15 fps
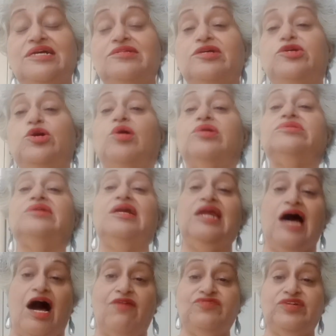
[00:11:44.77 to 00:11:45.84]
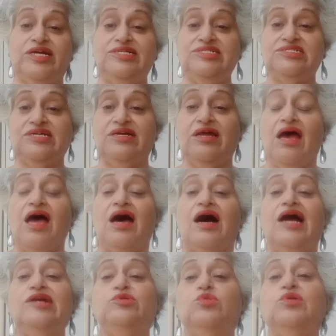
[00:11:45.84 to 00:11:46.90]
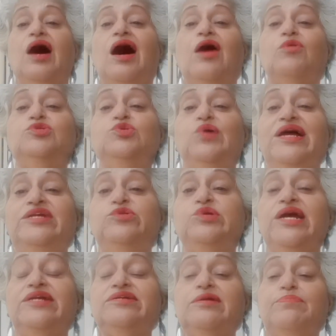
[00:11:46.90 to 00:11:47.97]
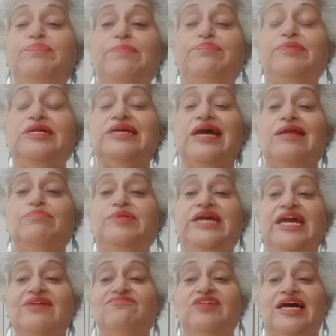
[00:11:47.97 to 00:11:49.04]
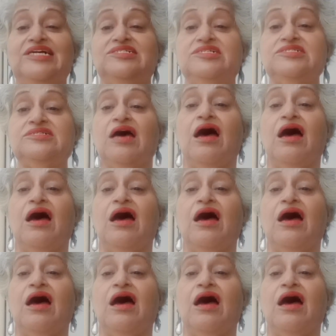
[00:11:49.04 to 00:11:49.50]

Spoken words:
And the doctor laughed and he said, "I don't know how you educated people can behave like this.